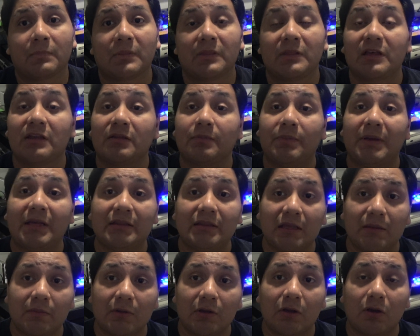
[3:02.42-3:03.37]
there's a
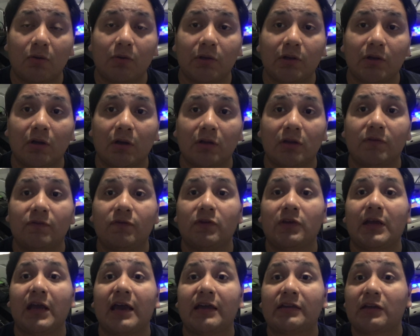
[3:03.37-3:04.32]
pandemic going on. If
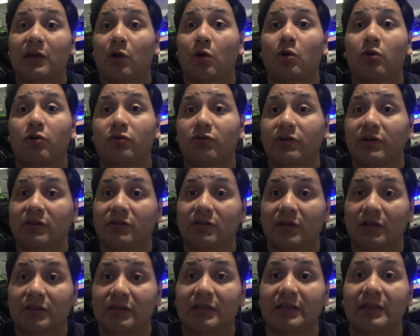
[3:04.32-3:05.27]
you guys are ordering
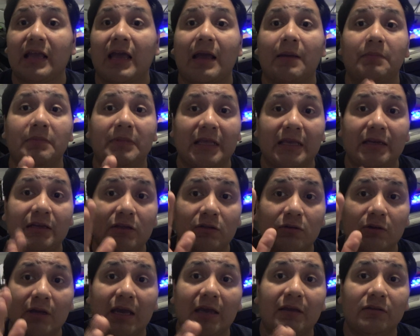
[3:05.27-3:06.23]
something, I'm letting
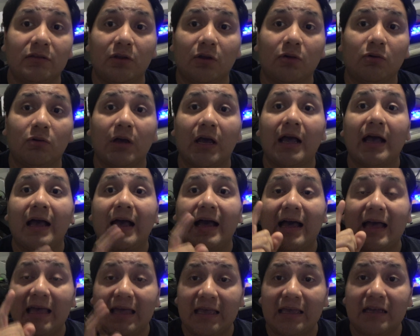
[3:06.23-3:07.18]
you guys know
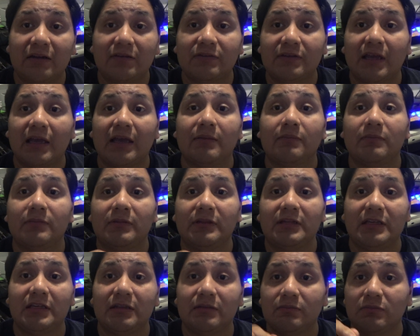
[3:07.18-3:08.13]
ahead of time.
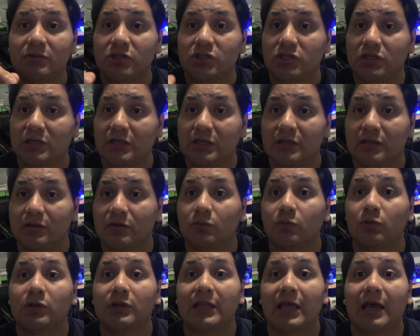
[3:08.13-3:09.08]
These machines
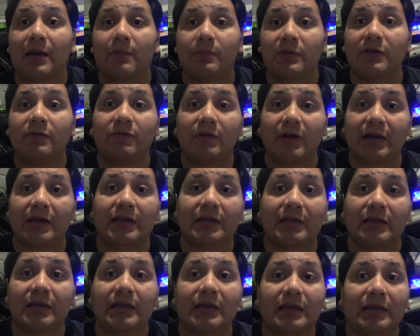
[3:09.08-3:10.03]
will not be
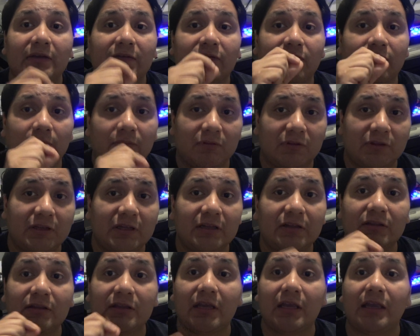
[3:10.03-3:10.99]
ready from
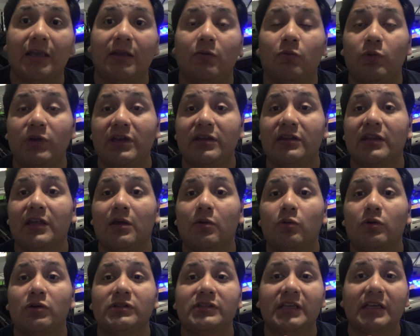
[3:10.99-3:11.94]
6 to 8 weeks. It
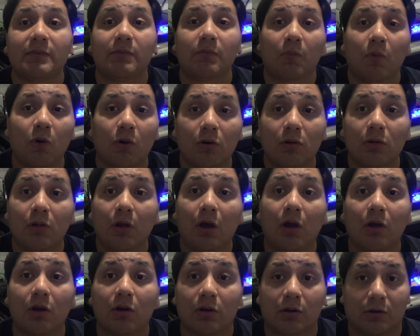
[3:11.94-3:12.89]
will take more
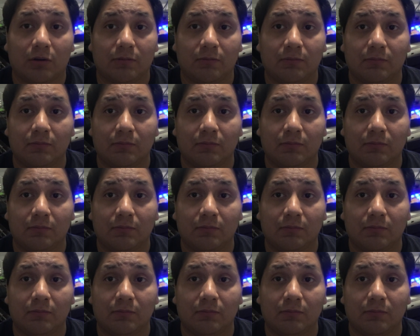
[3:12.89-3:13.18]
longer.